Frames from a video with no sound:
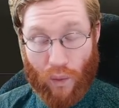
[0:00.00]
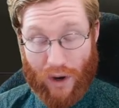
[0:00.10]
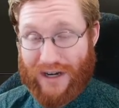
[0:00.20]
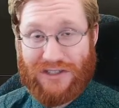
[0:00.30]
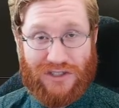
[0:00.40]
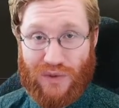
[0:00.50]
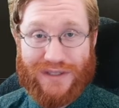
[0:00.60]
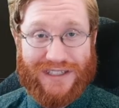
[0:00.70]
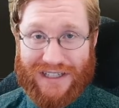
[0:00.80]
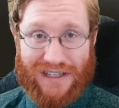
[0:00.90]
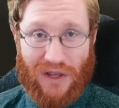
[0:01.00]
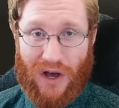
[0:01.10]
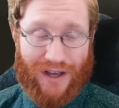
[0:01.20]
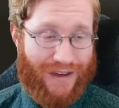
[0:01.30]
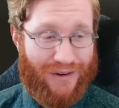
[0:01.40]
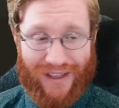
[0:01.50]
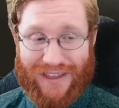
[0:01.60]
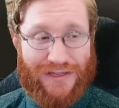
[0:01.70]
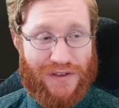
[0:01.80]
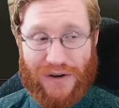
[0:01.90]
were exquisitely long. They were
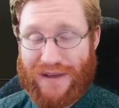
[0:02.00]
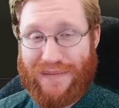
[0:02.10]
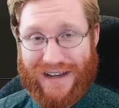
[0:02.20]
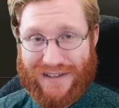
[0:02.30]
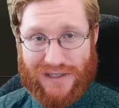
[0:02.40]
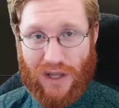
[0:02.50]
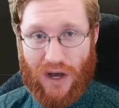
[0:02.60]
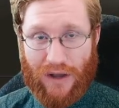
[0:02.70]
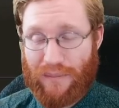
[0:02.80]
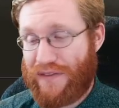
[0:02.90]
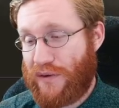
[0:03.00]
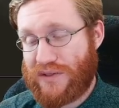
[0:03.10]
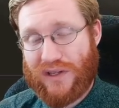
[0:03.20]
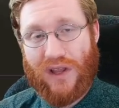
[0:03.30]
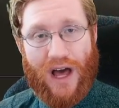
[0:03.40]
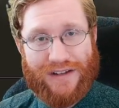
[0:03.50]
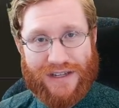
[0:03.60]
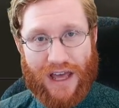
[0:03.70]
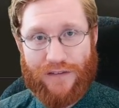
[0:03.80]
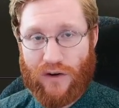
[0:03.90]
like 30 minutes long, but there was a lot
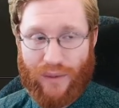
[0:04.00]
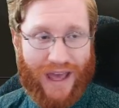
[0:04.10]
to cover.